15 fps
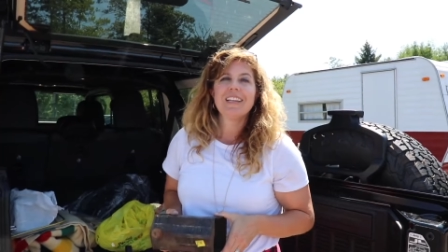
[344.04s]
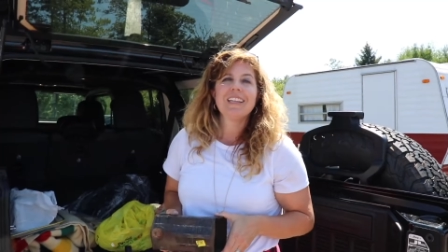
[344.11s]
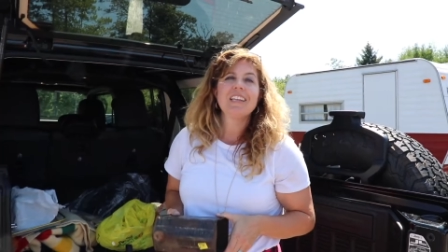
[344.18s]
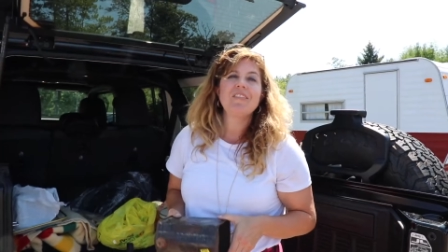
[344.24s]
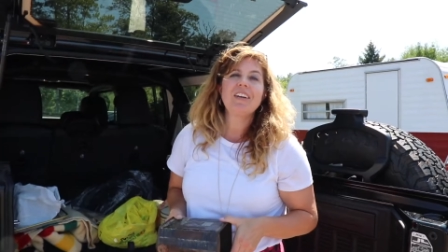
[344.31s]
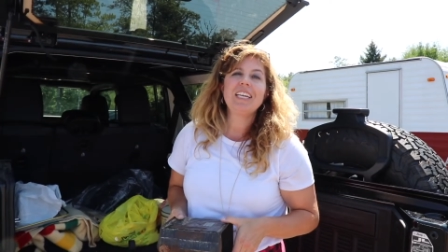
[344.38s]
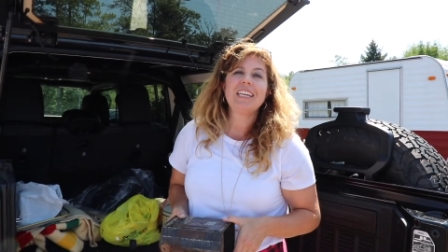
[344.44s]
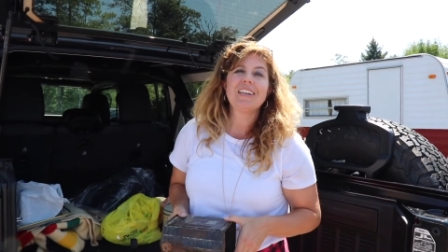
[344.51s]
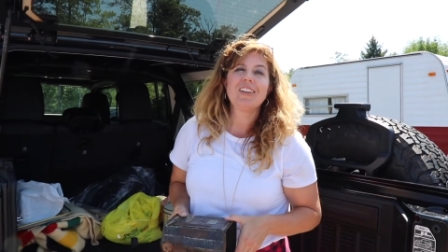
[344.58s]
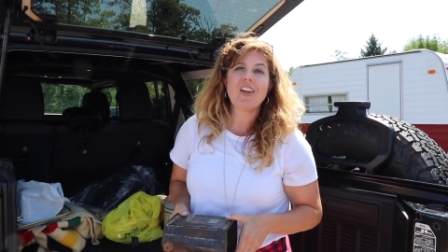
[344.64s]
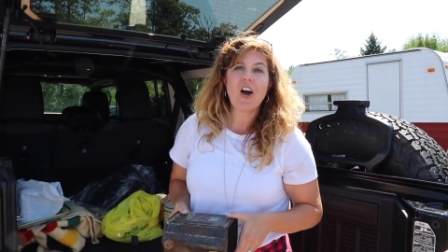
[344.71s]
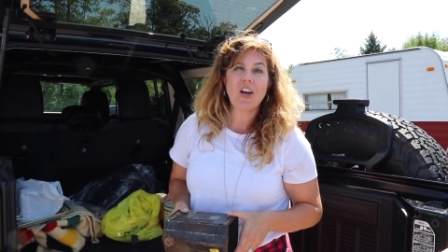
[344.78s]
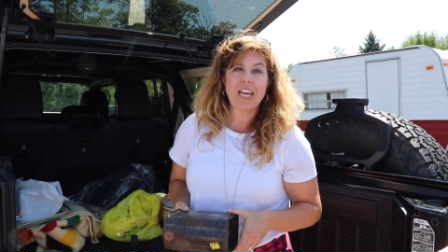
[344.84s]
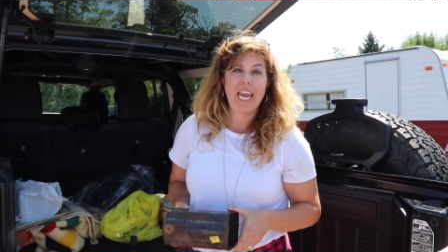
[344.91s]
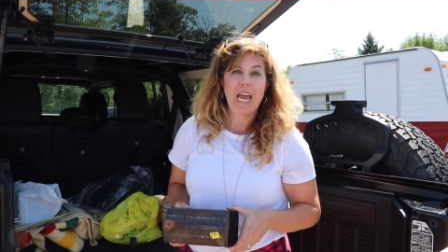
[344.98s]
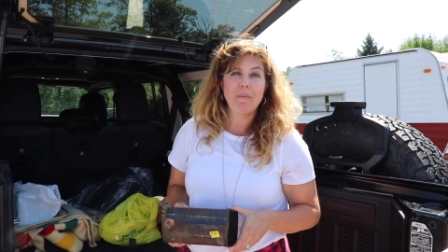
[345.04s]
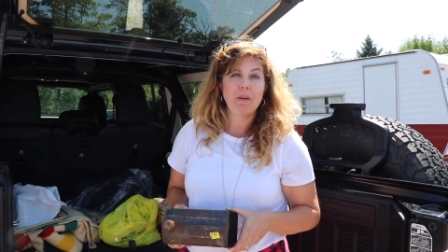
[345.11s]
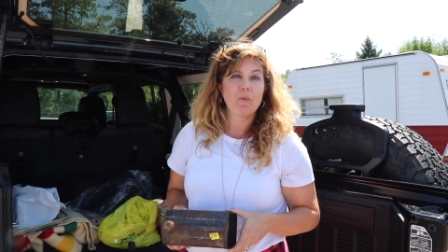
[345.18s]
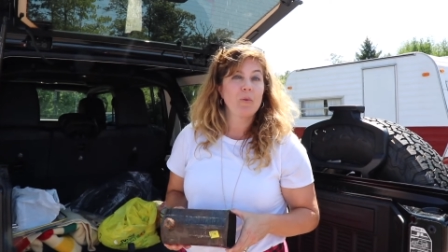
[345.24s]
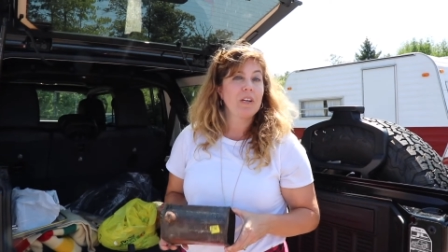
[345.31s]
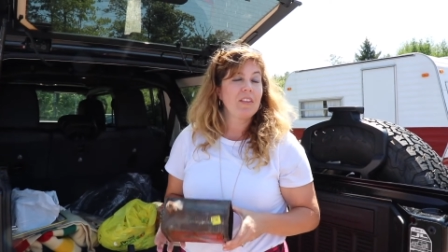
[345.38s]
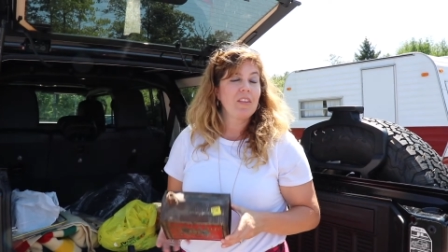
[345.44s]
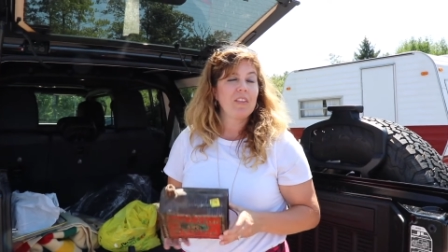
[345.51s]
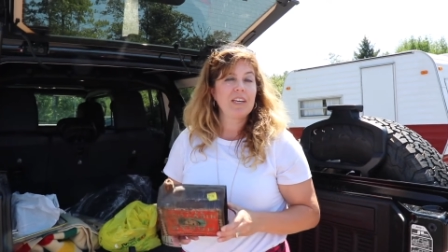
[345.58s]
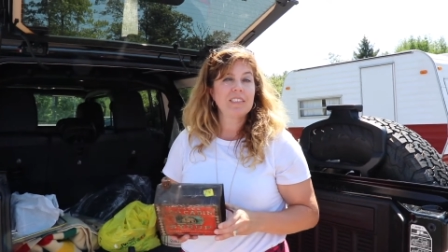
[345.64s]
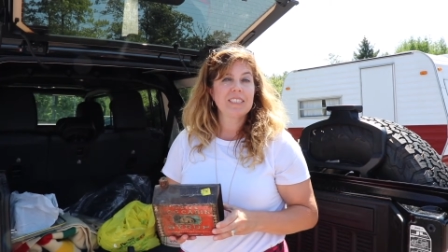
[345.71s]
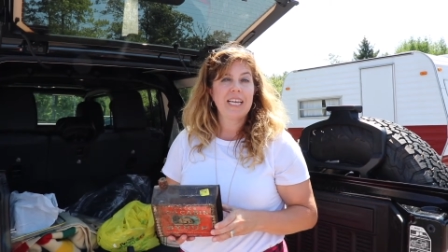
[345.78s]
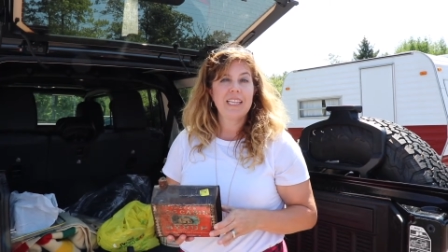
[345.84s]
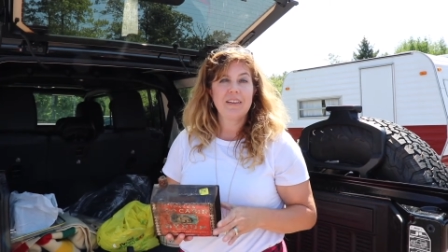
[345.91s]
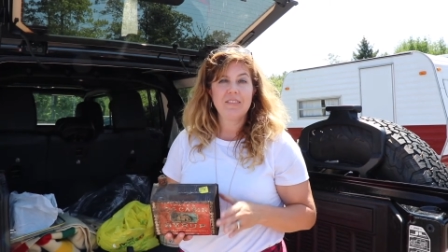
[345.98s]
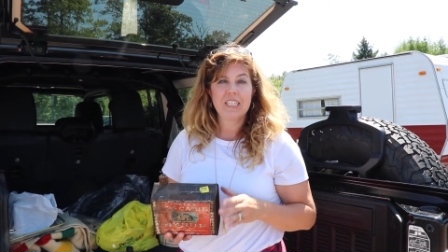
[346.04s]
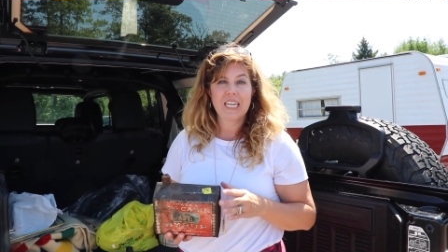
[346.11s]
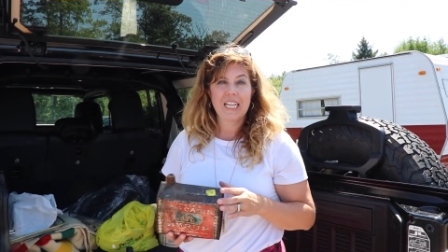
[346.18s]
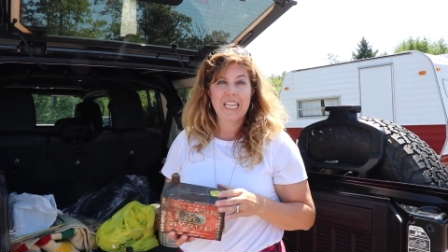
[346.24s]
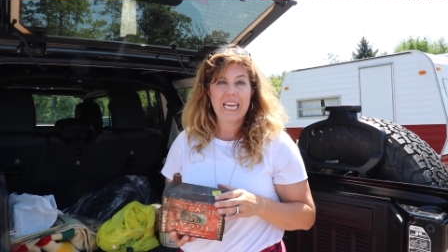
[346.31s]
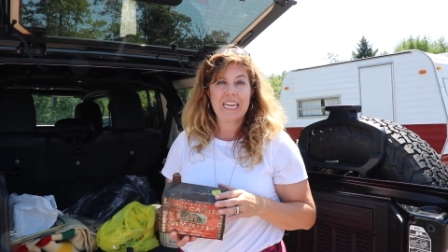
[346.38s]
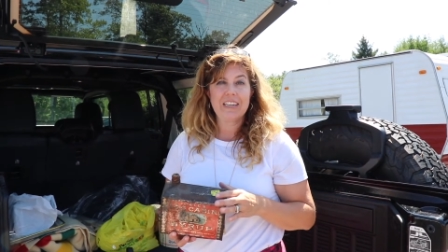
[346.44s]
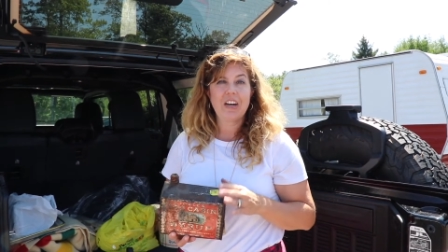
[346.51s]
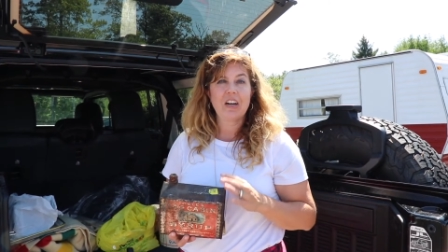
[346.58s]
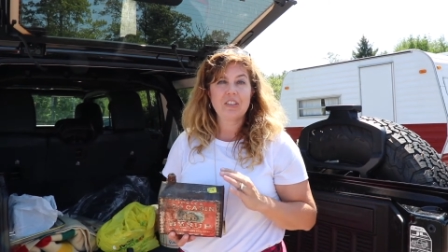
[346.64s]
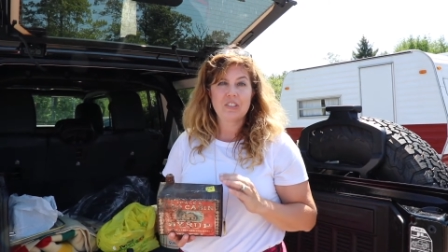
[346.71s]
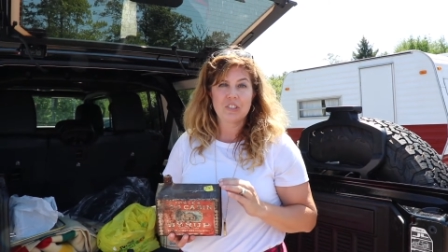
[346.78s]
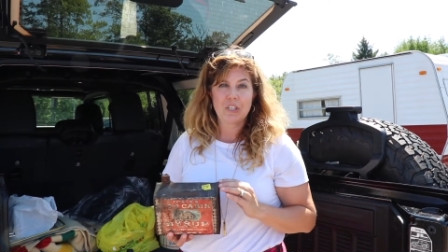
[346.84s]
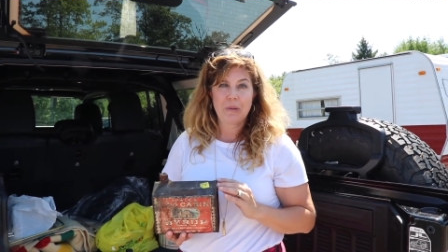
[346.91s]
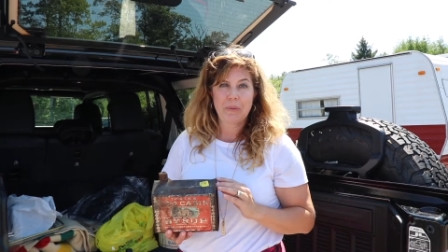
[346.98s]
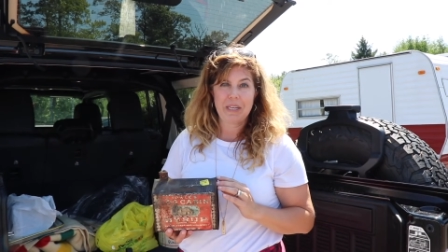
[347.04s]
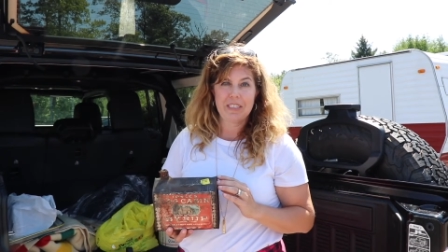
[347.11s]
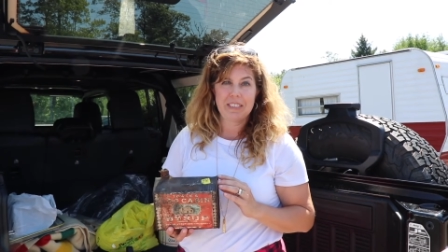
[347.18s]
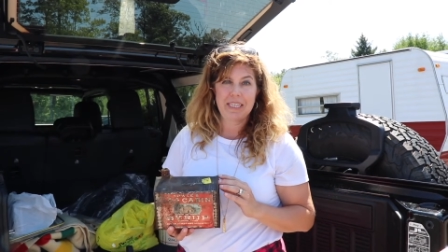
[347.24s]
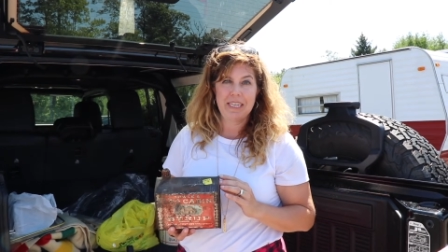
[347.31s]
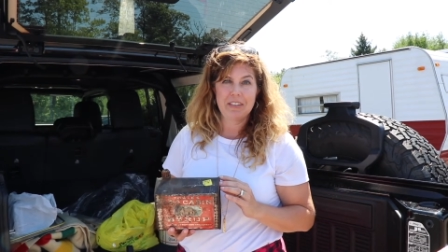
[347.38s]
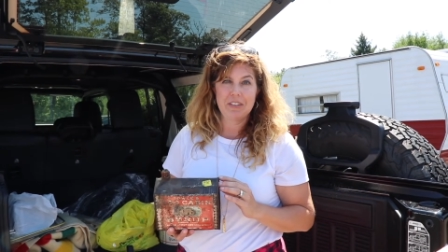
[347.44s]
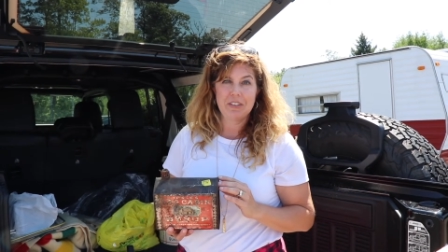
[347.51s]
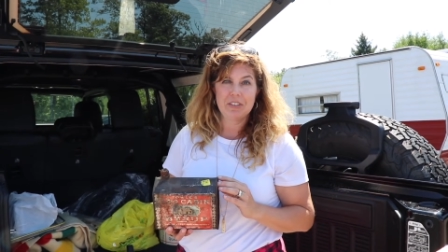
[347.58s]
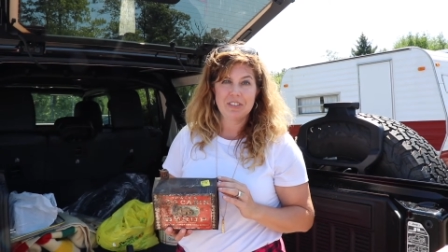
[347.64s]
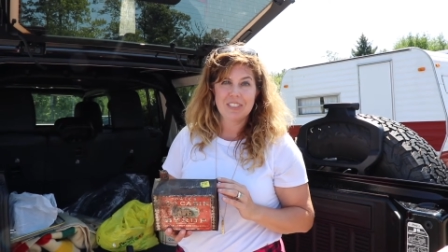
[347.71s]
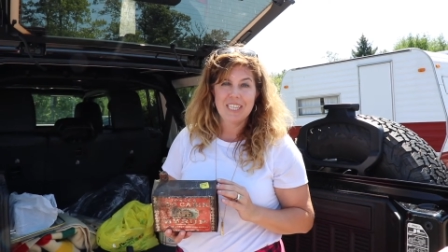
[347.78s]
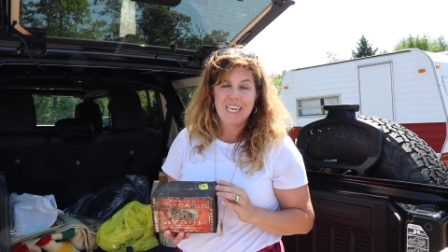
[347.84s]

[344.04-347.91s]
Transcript: Living in a log cabin, one of the things I love to collect are syrup containers.